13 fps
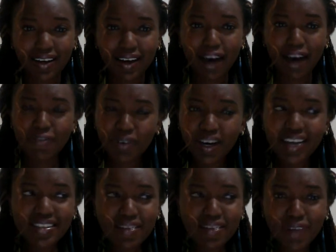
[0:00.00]
Have you
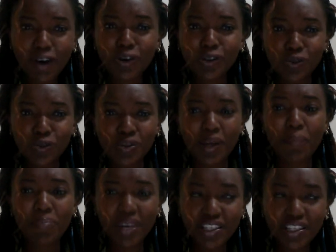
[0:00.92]
guys ever gone to the
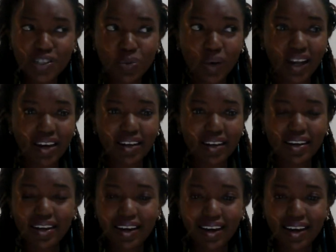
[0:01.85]
beach when
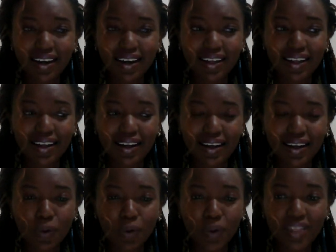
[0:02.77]

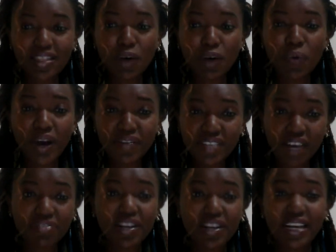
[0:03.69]
the waves
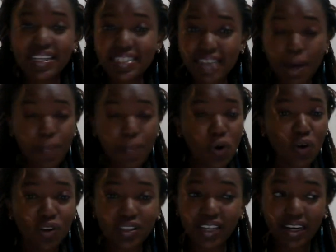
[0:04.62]
have cleaned up
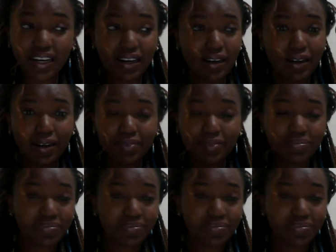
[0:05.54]
all the